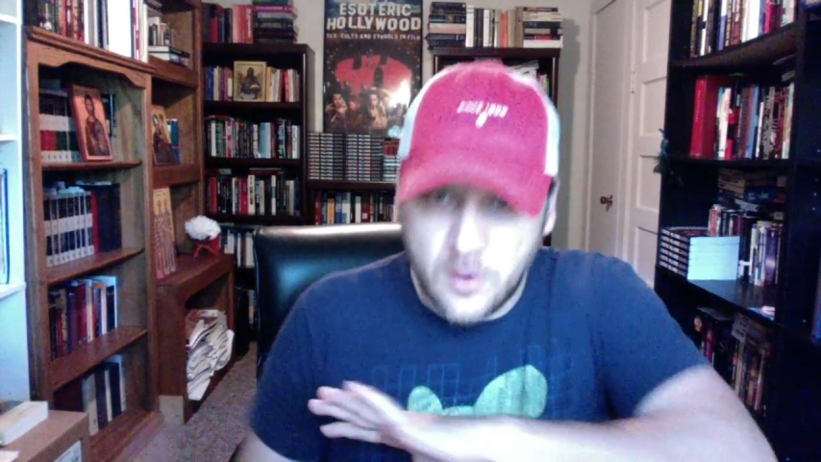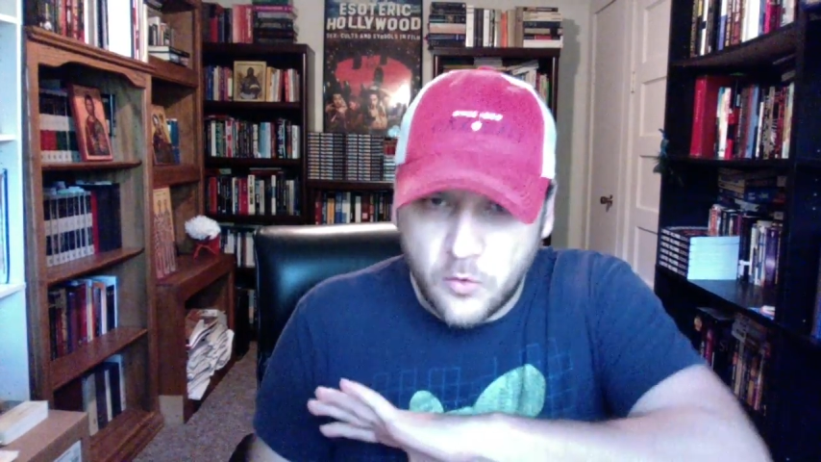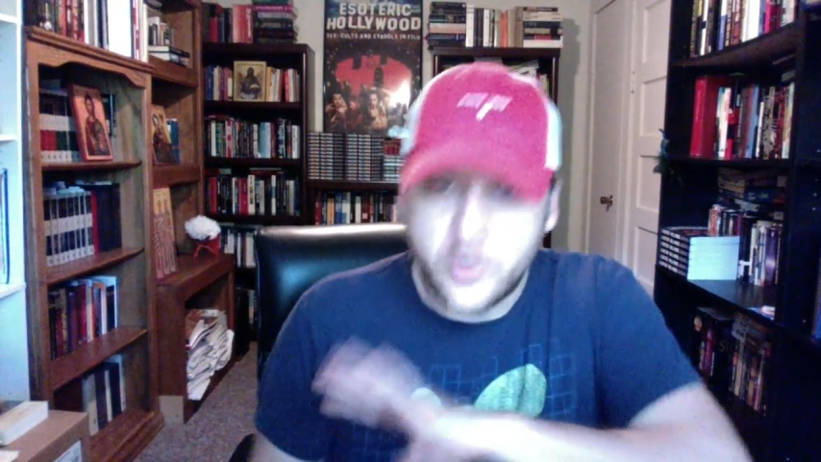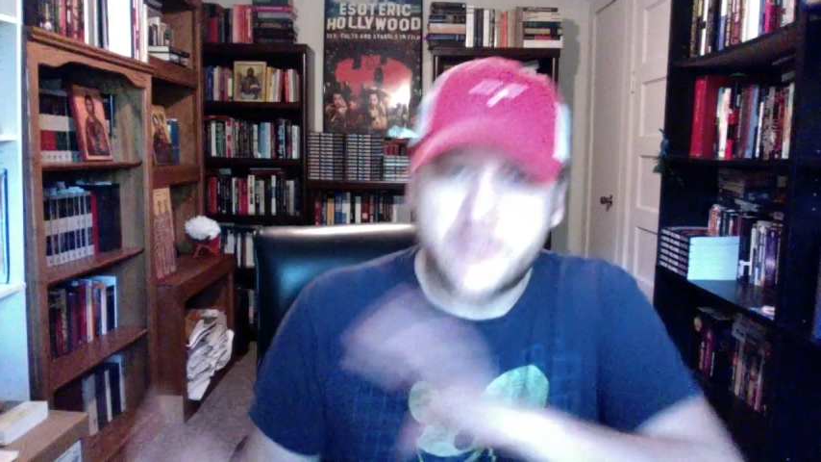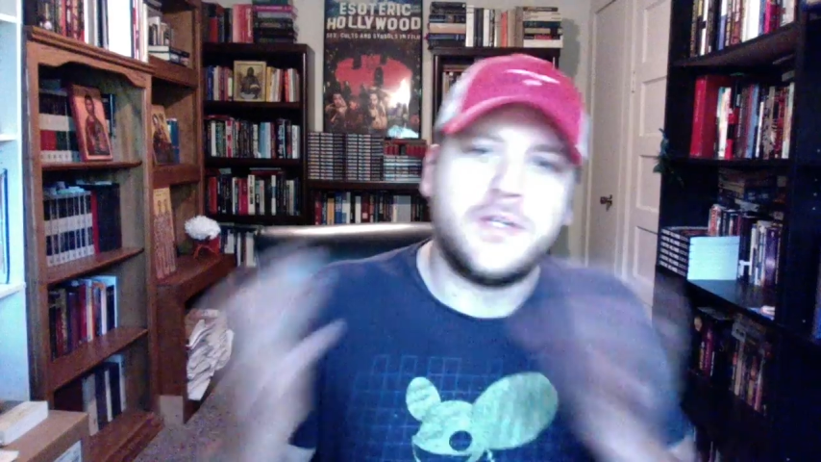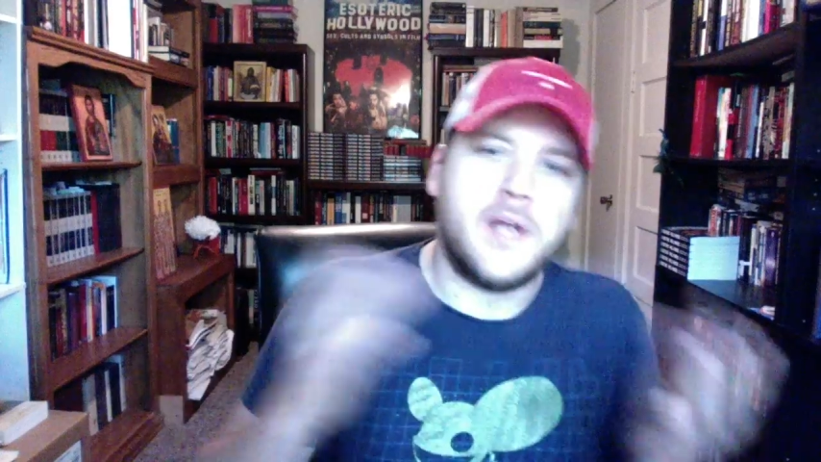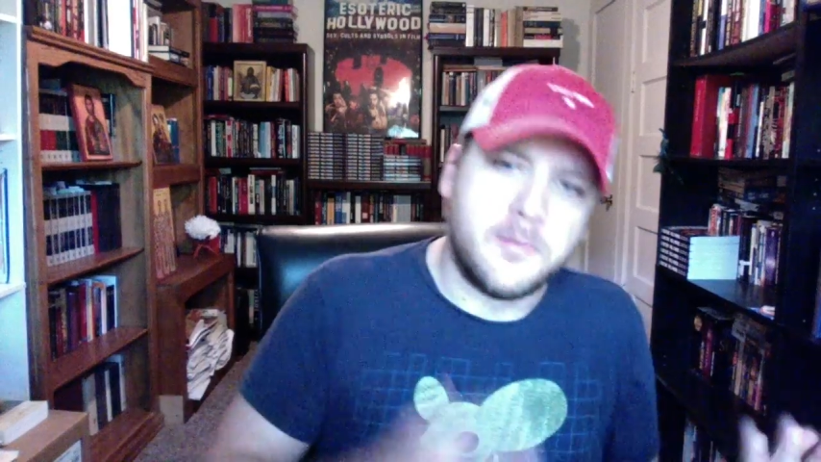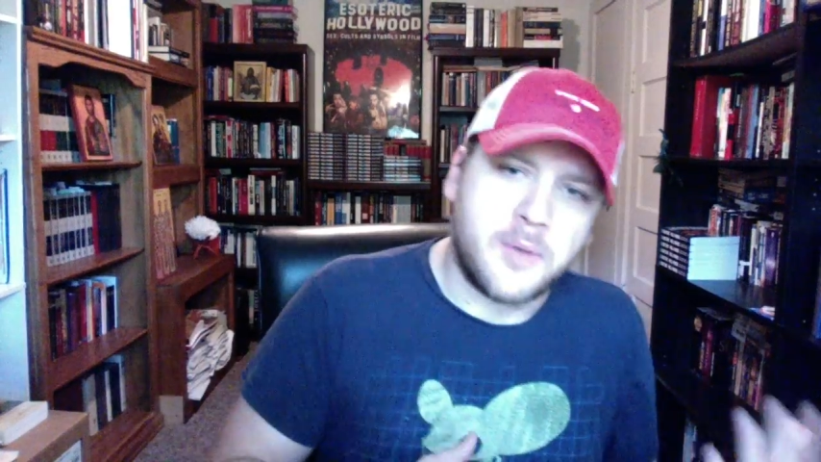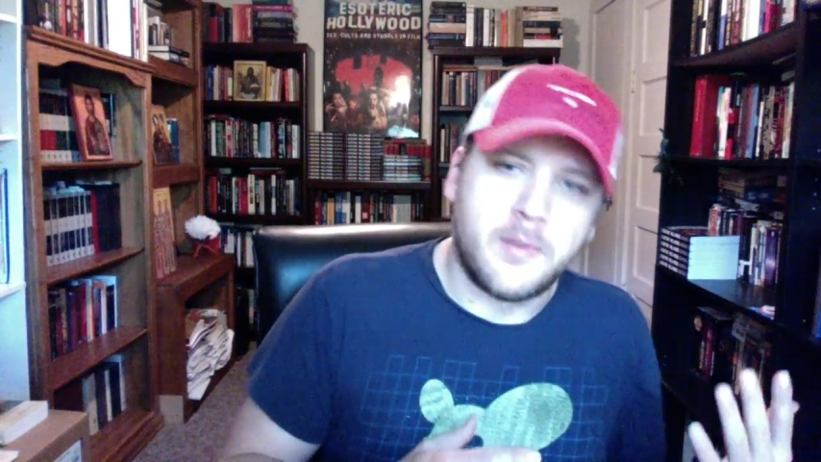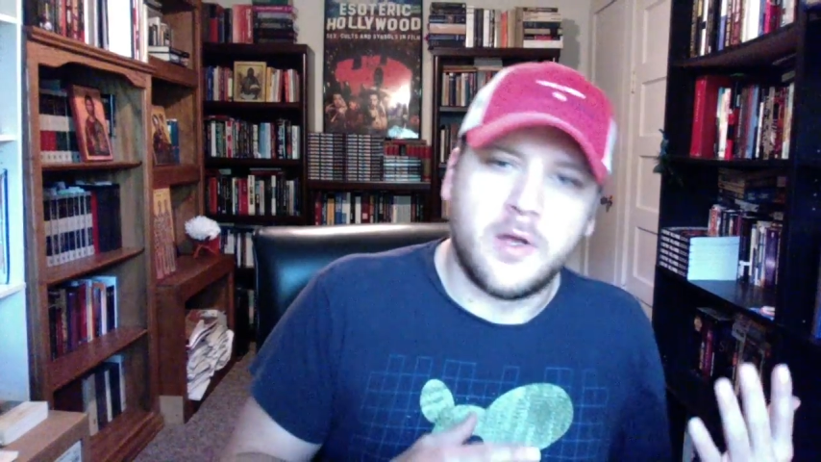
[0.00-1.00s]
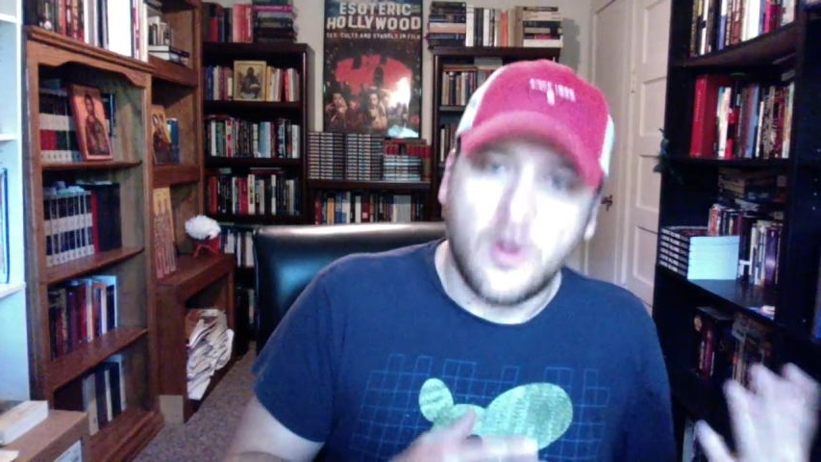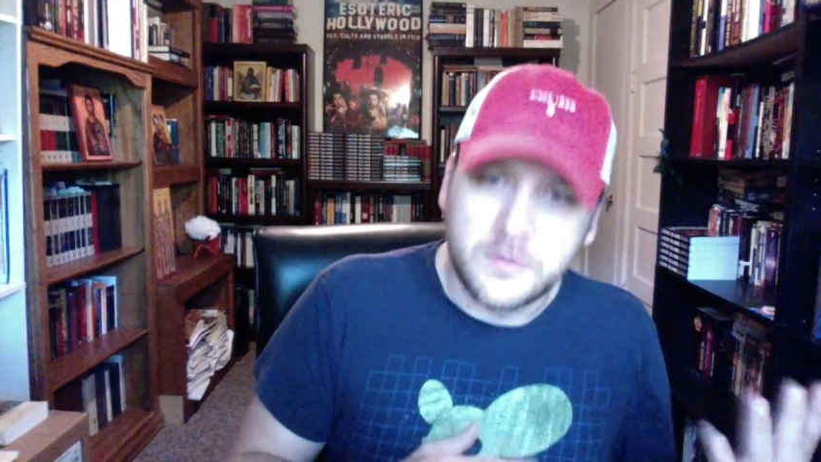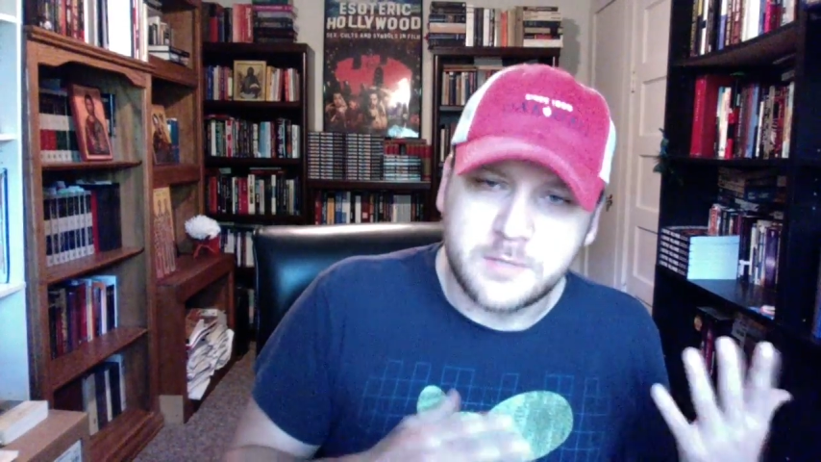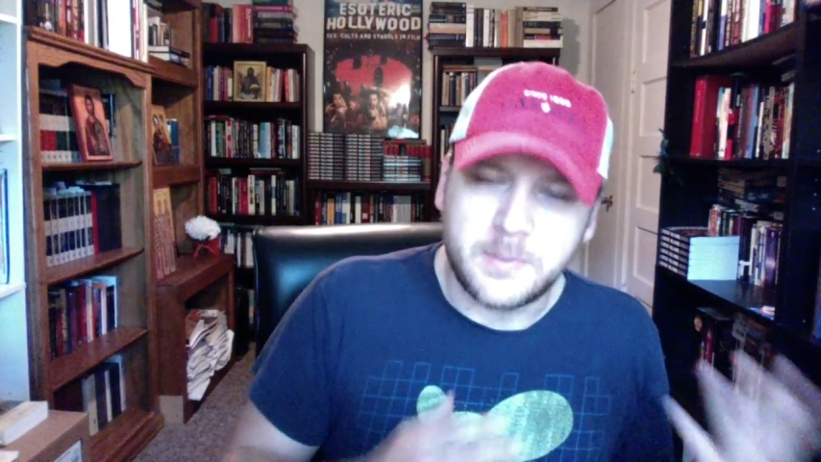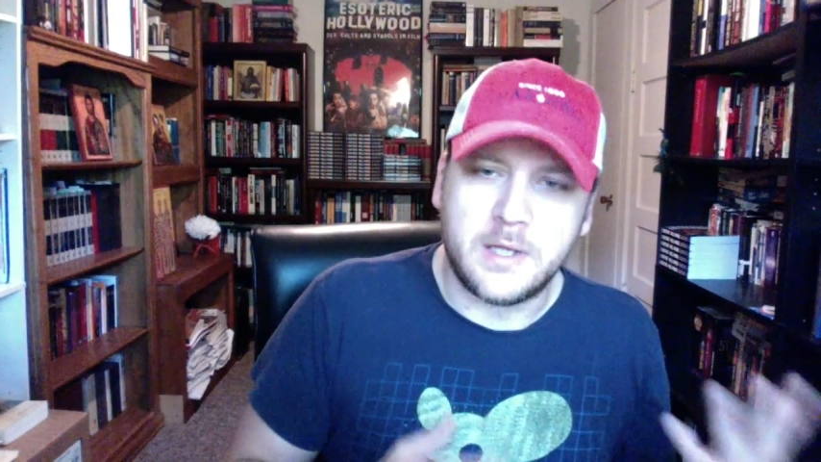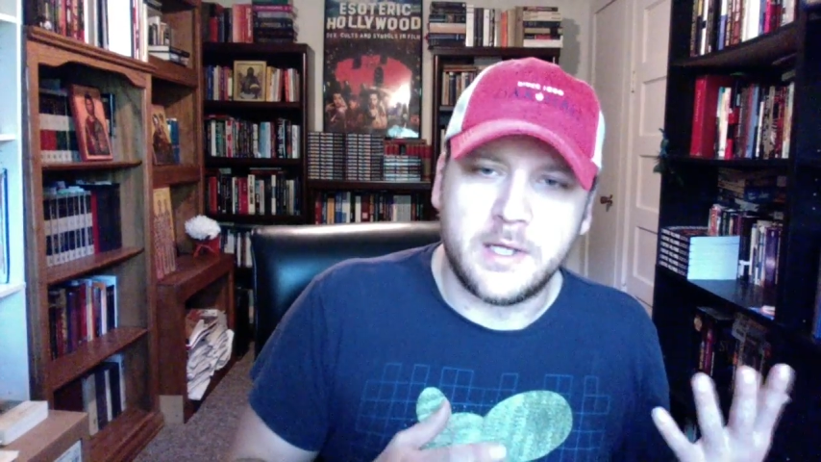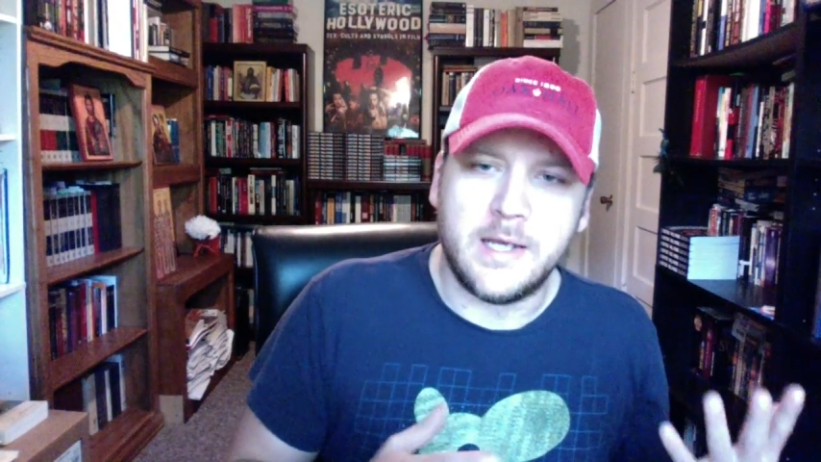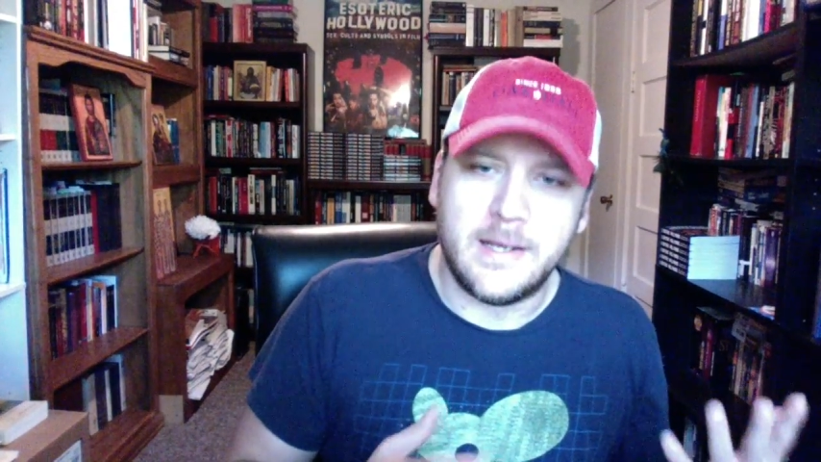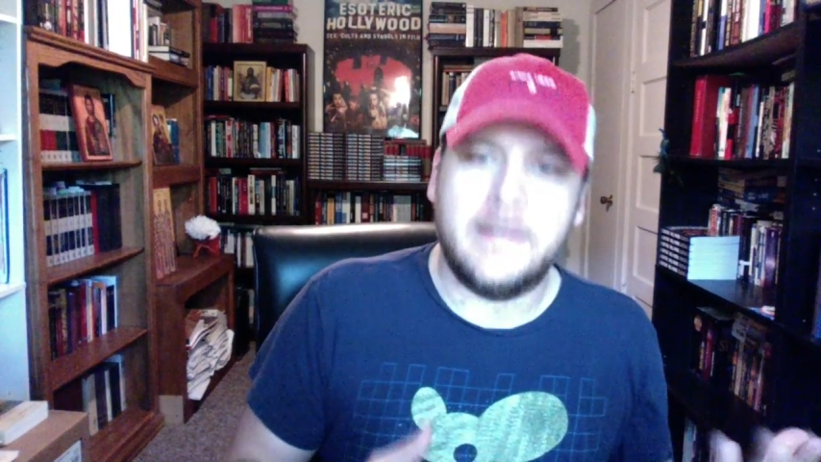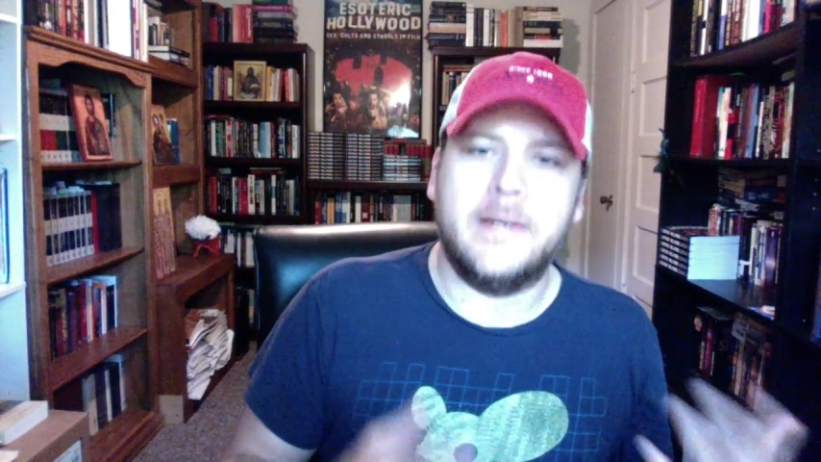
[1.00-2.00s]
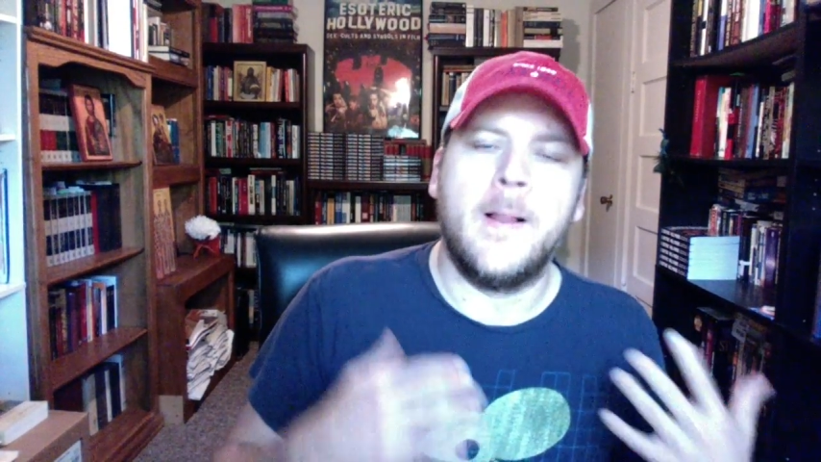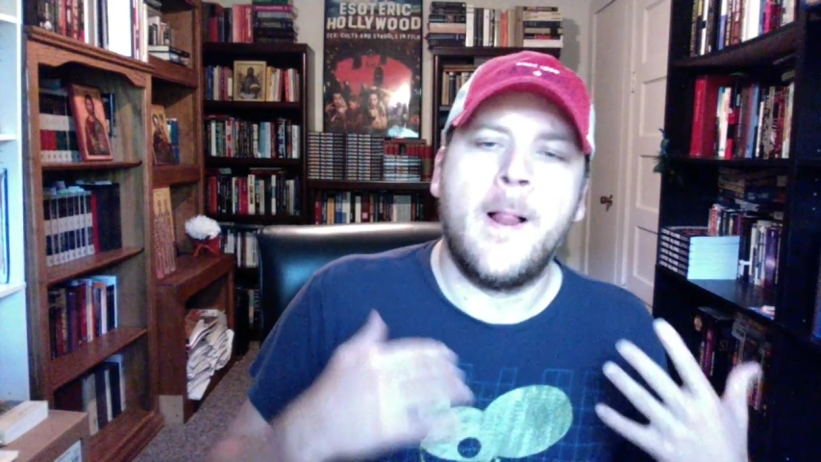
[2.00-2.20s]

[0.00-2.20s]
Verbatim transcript: originating probably ultimately in